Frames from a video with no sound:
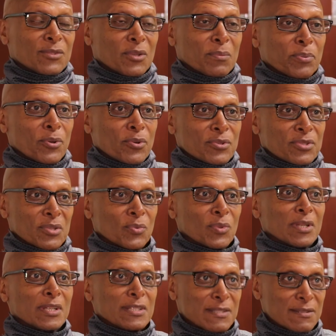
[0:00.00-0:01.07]
to the person that
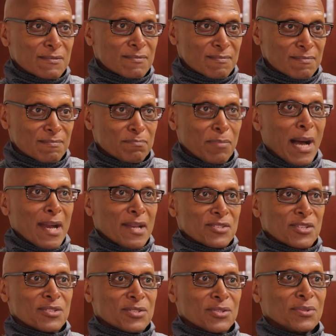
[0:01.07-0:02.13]
really
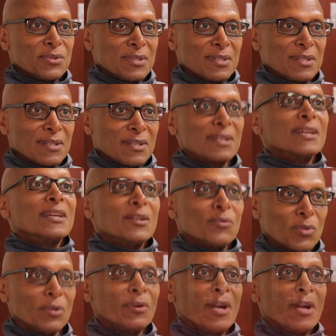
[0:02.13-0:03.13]
buys into it, it will